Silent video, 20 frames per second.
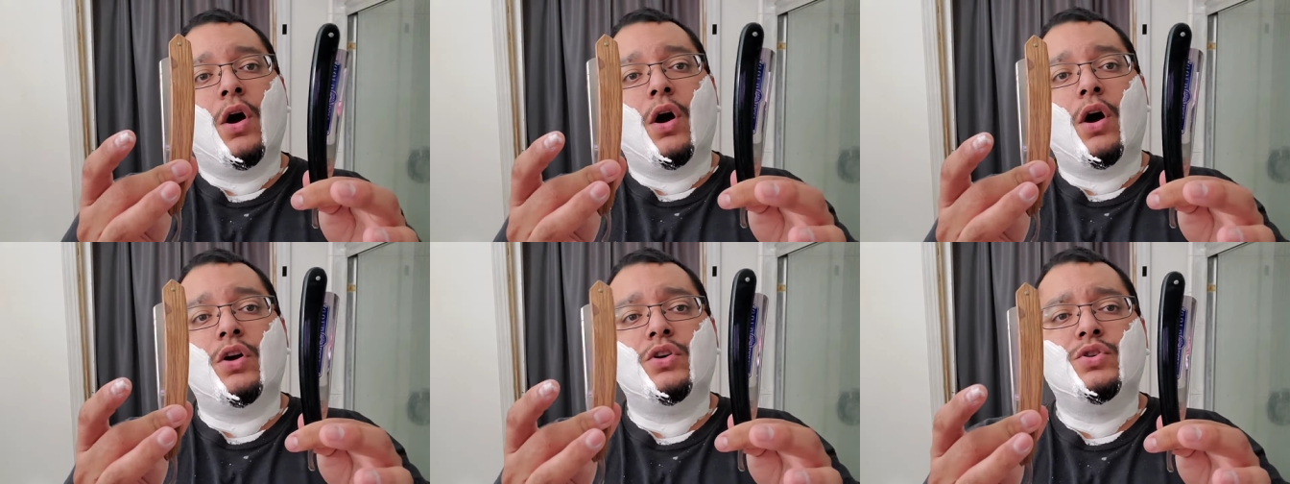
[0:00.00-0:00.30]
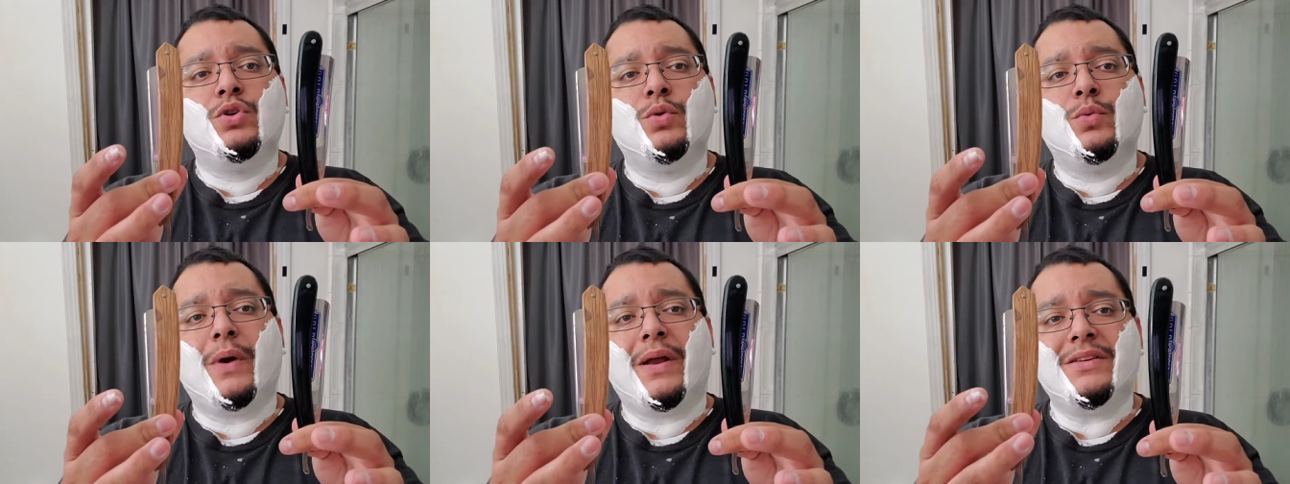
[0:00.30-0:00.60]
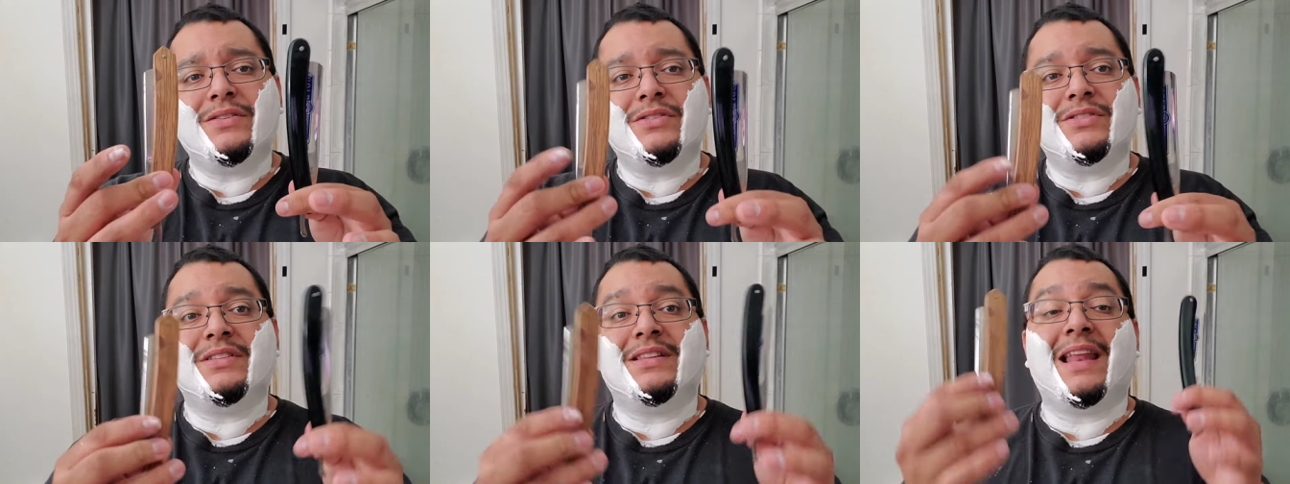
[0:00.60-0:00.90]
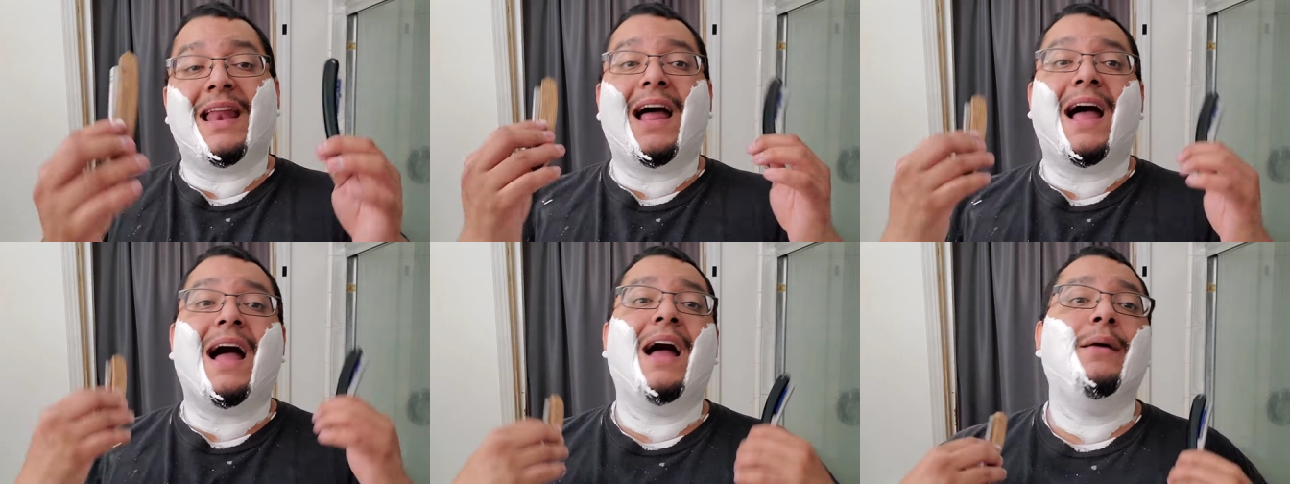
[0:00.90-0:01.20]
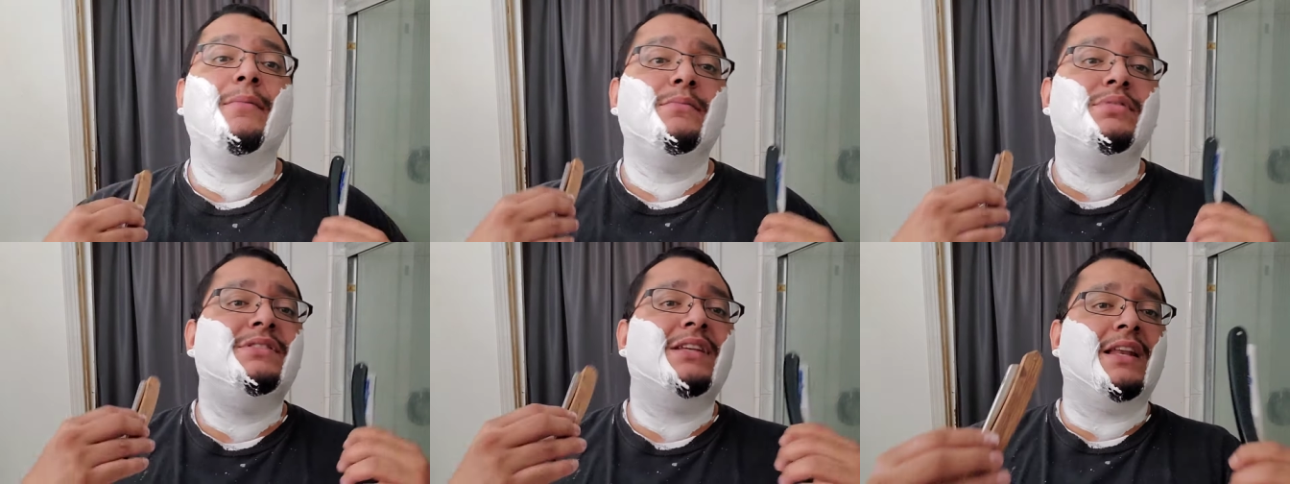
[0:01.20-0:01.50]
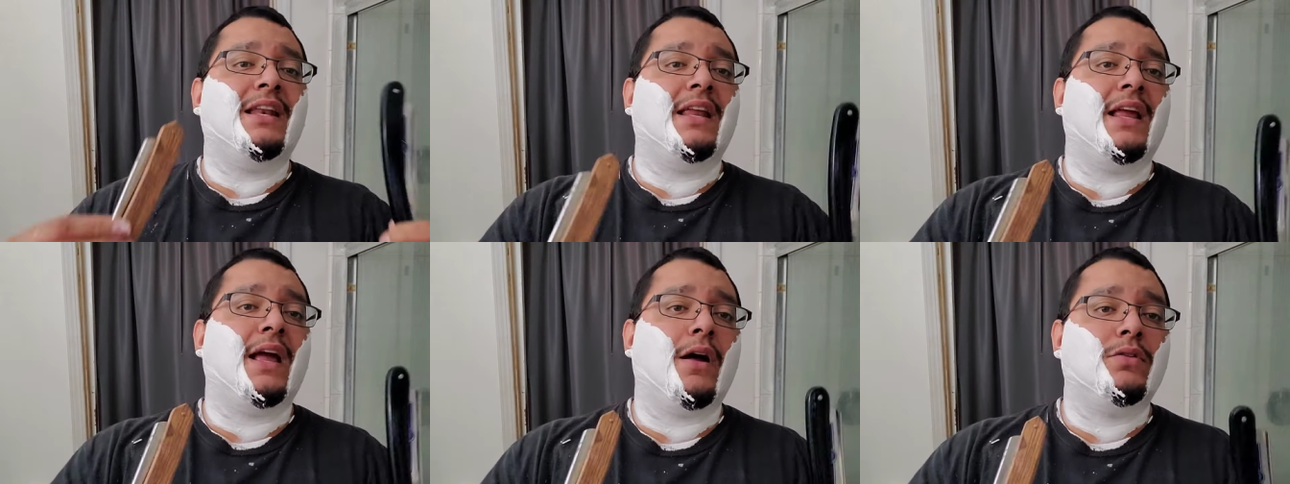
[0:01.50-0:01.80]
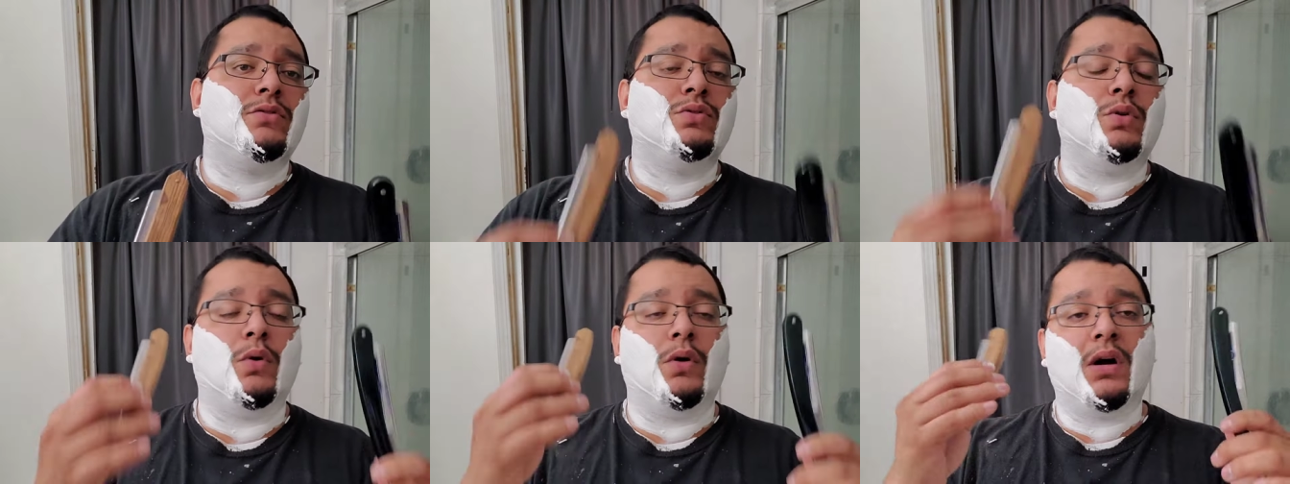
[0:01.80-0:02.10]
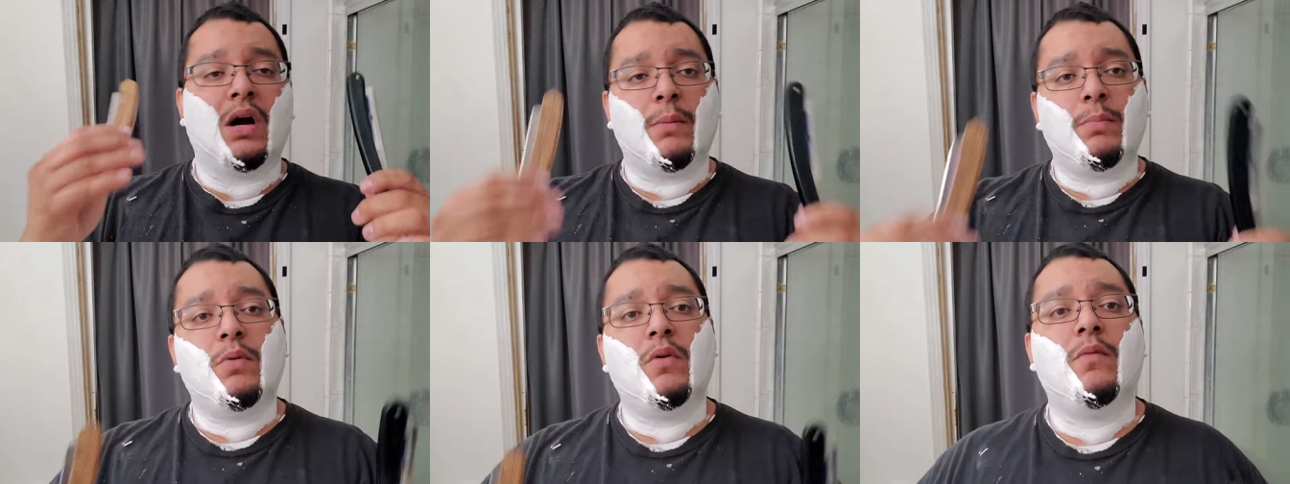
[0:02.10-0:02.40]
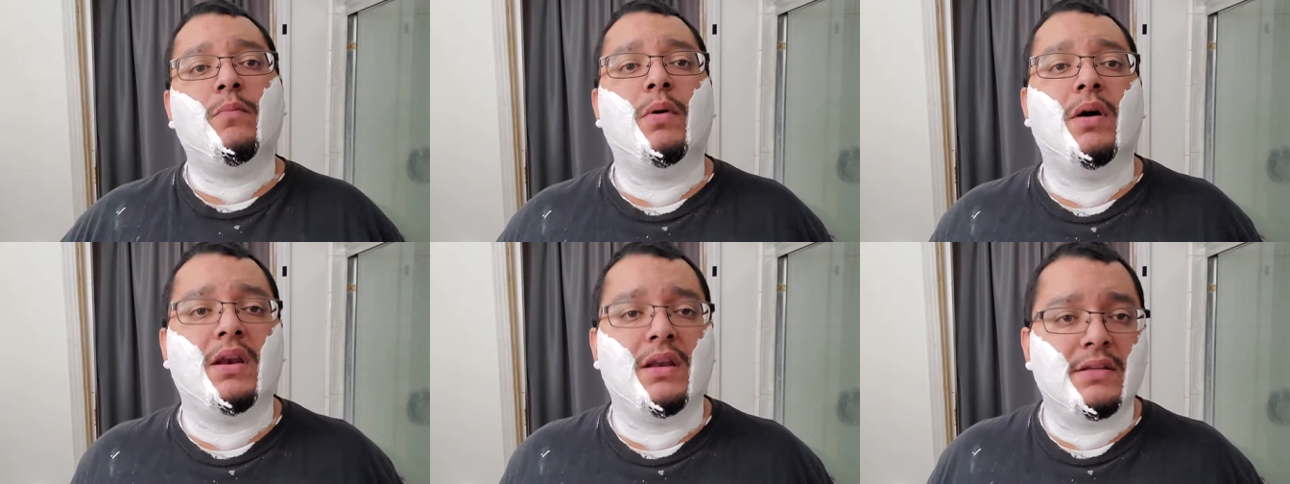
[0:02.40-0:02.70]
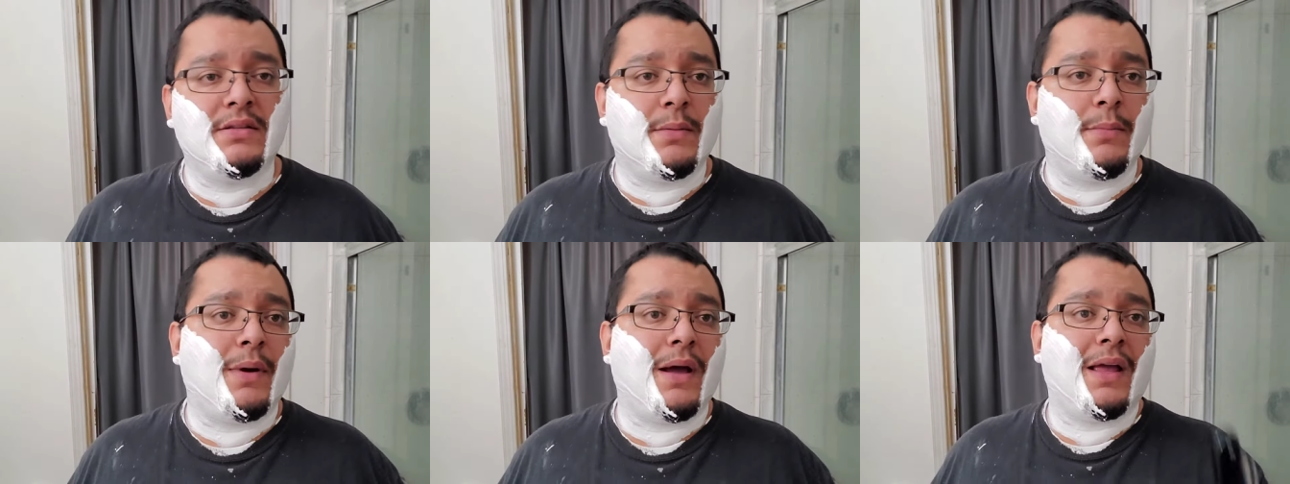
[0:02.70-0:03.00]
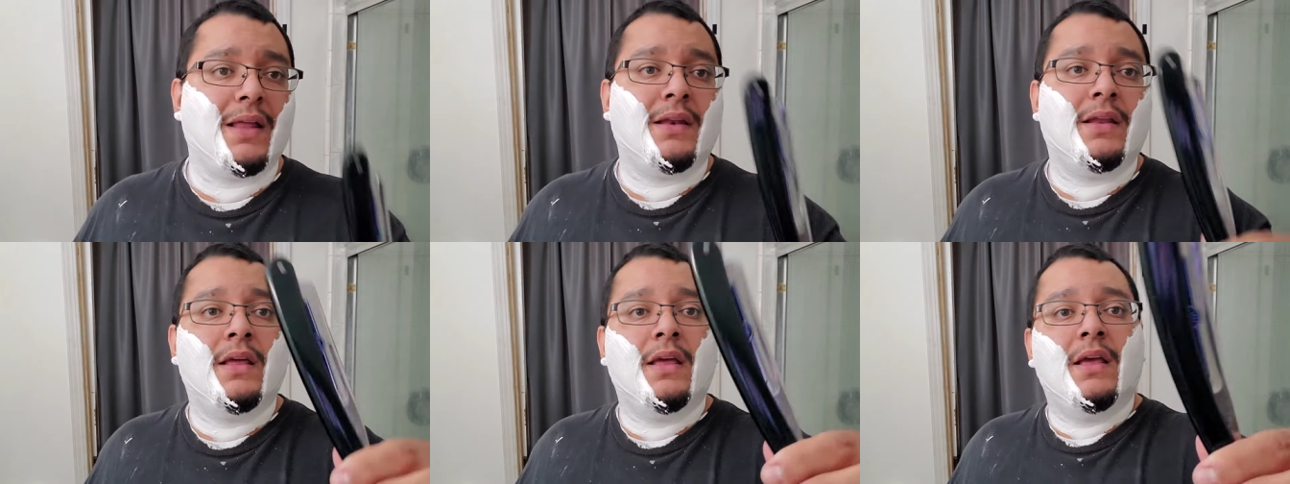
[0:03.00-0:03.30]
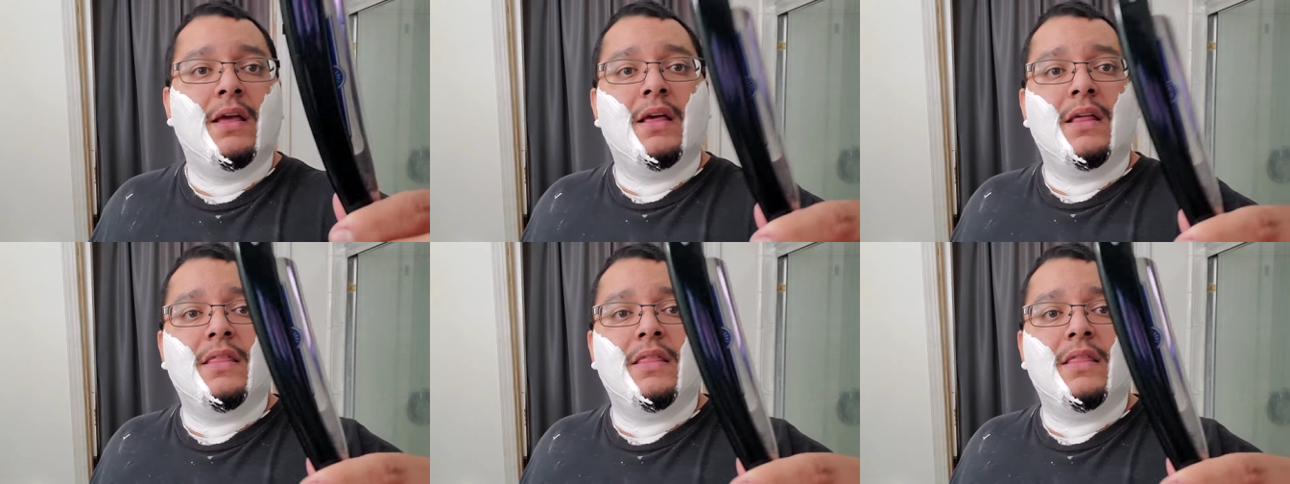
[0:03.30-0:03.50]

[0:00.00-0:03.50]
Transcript: are two razors that I'm sending out to a couple of buddies of mine.